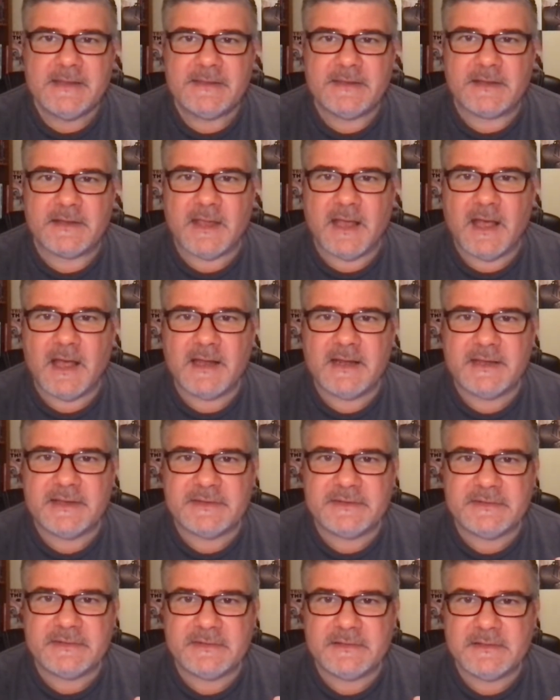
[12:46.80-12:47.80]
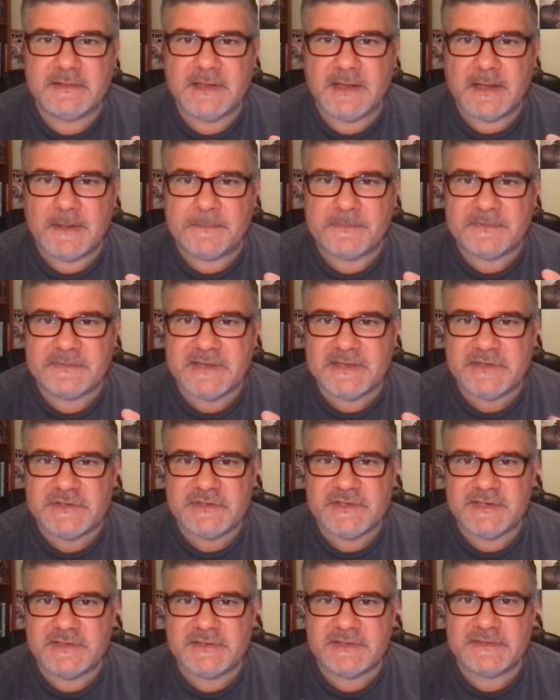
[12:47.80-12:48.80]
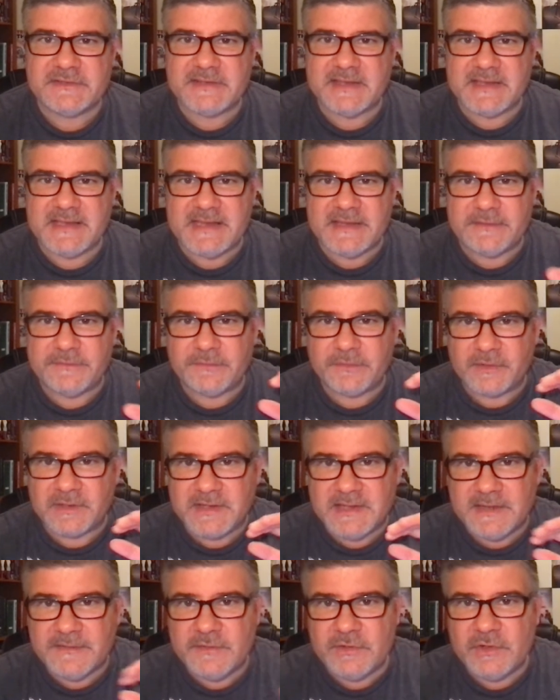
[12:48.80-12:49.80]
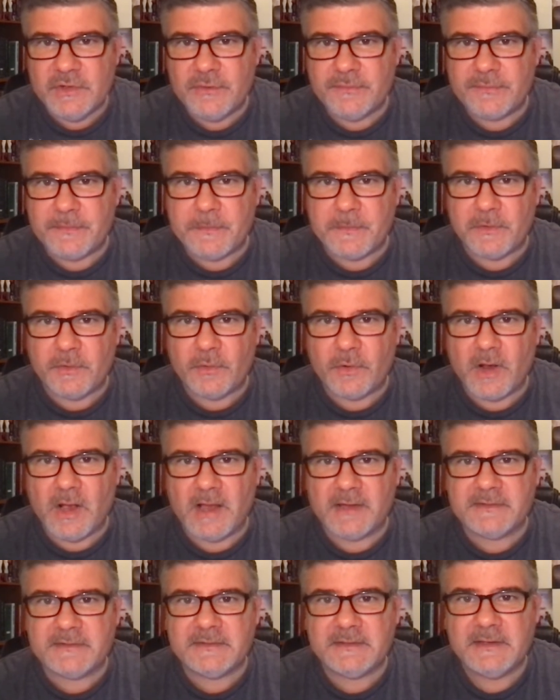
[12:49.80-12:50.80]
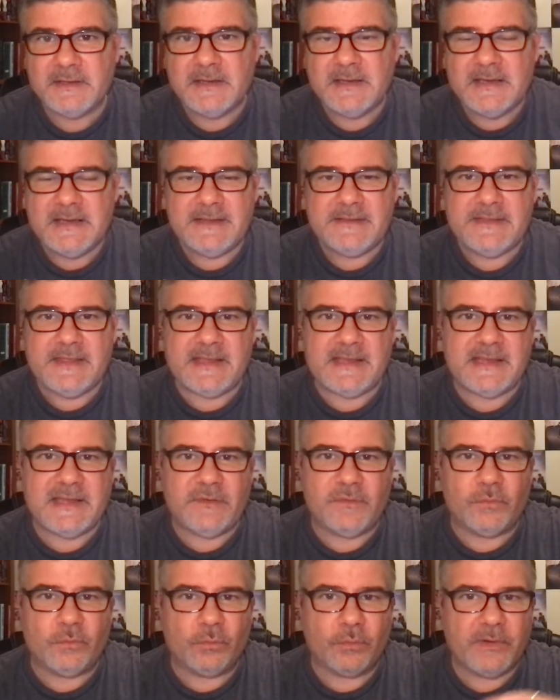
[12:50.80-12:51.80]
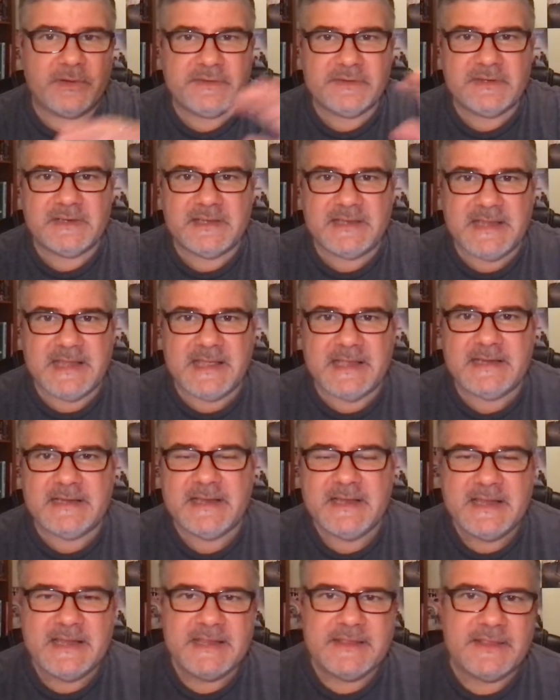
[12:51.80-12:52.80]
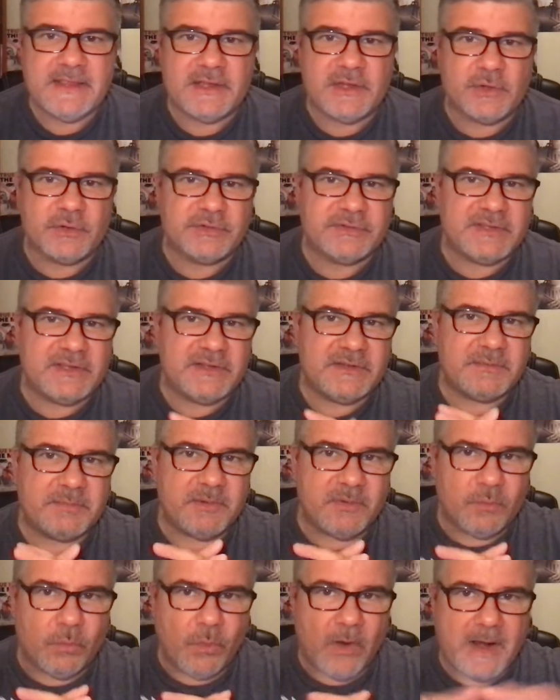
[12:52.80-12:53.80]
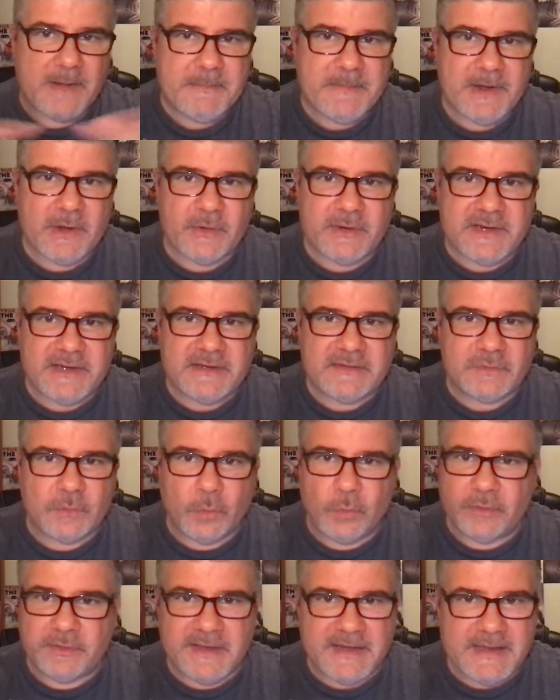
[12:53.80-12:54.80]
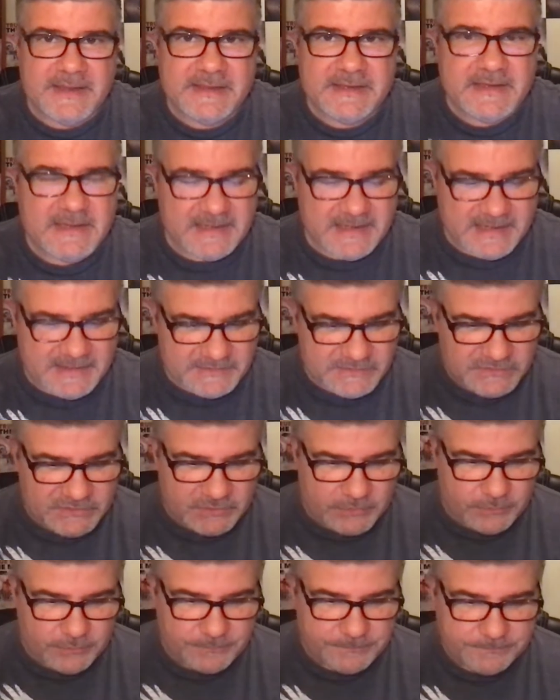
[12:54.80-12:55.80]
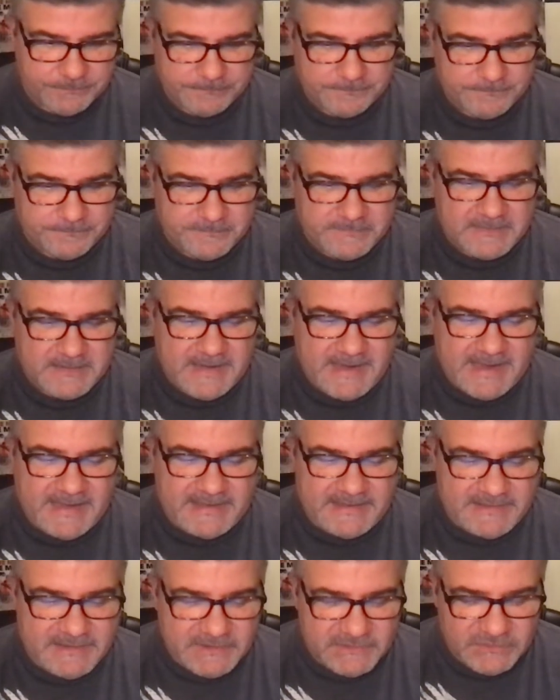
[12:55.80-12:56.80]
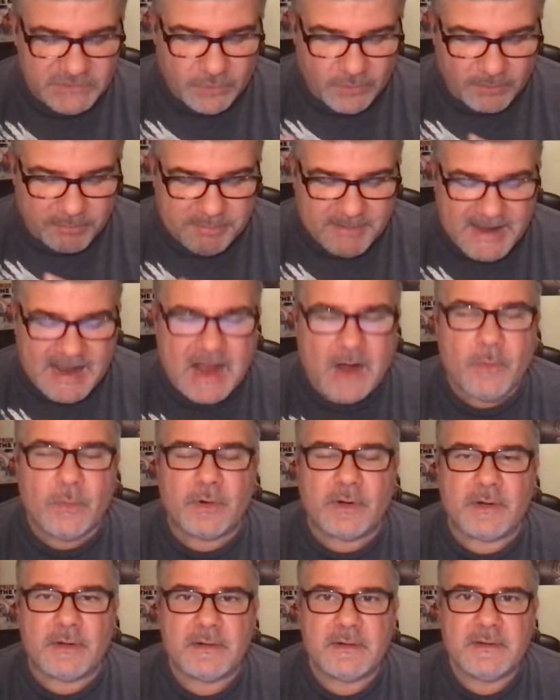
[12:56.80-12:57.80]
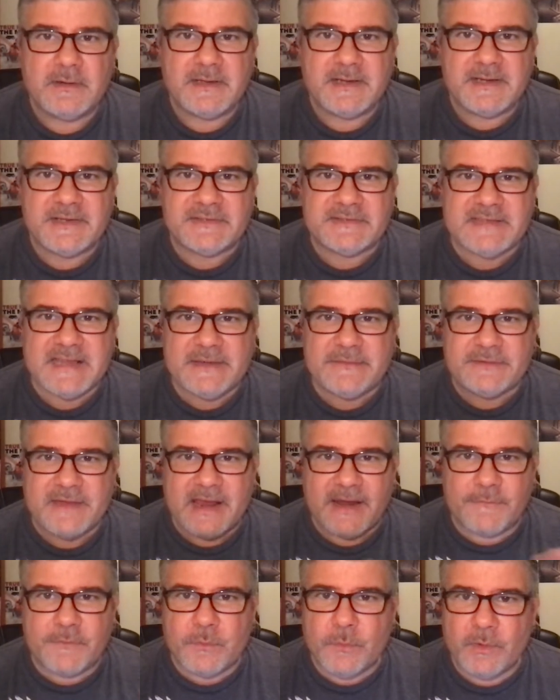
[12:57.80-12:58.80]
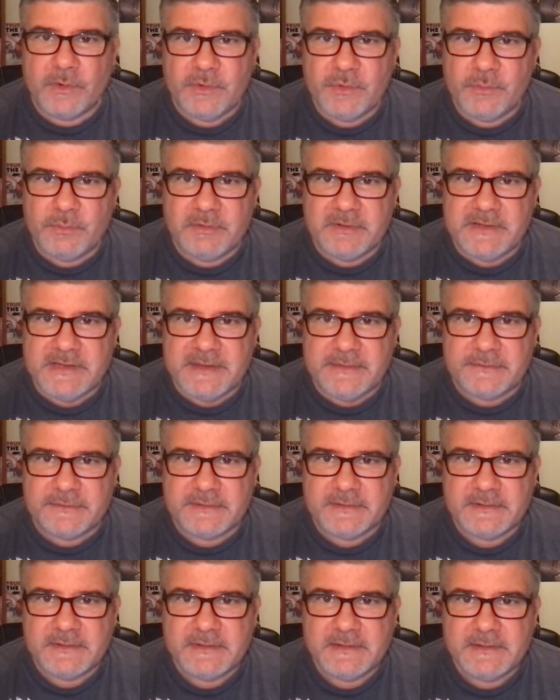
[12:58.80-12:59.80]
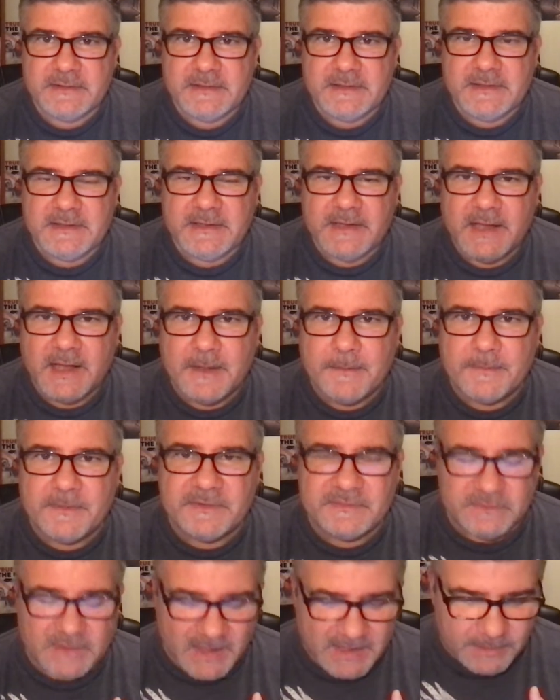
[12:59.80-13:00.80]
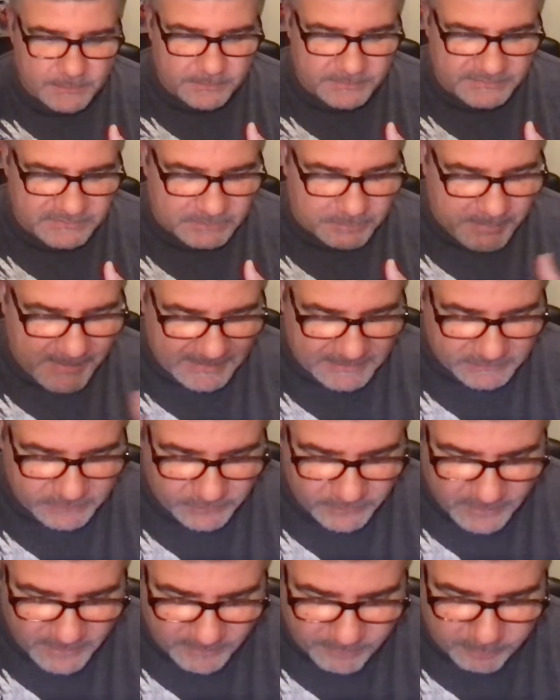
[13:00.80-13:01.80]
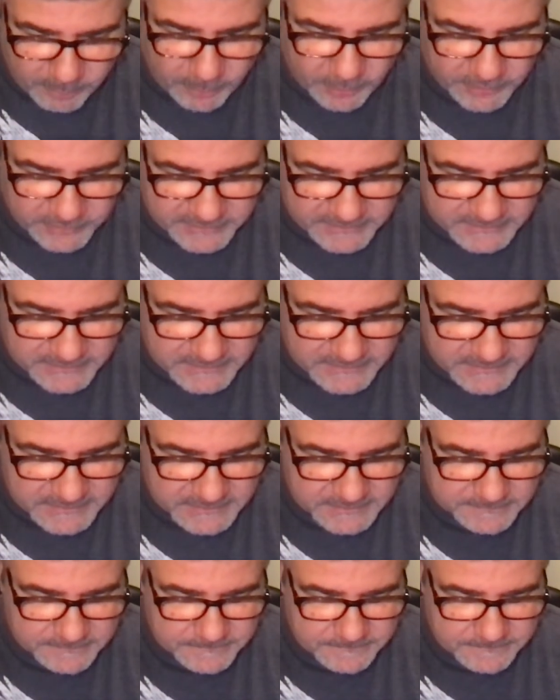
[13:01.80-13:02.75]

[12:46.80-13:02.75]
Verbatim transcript: that God has um, sent Jesus, that He's forgiven you from the cross, that He's risen again, that your sins been wiped out. He doesn't hold anything against you, and it is your power, and it saves everyone who believes. Um, it's not a respecter of persons.